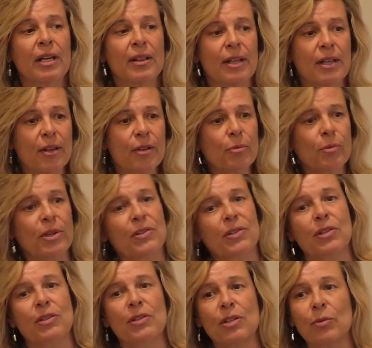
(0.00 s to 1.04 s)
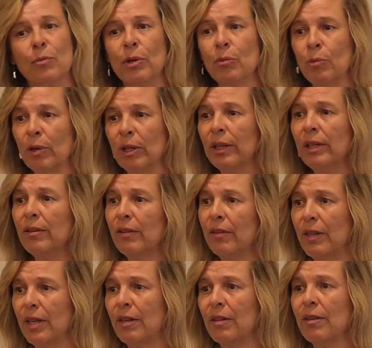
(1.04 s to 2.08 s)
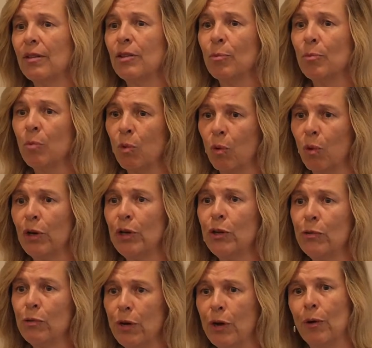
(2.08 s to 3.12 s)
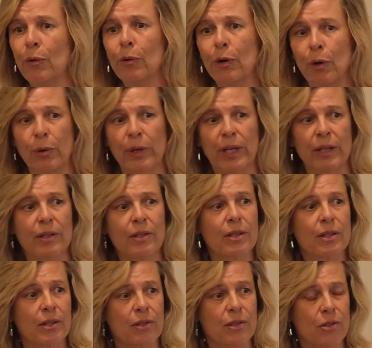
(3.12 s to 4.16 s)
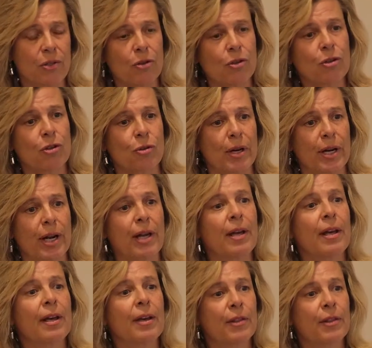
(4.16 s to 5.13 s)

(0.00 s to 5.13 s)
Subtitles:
The other reason is that we really think that the more you know going into this surgery,